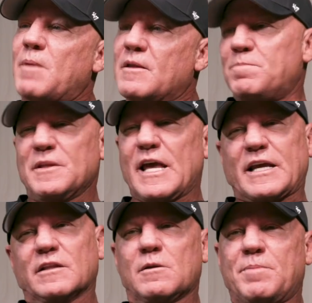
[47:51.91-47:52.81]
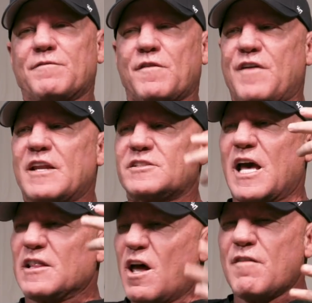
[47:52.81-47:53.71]
been like a little bit of a fantasy.
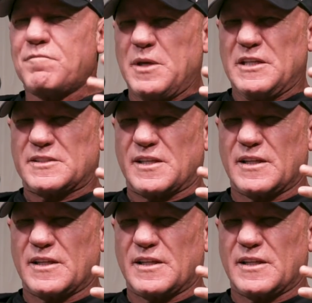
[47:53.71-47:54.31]
I love pizza.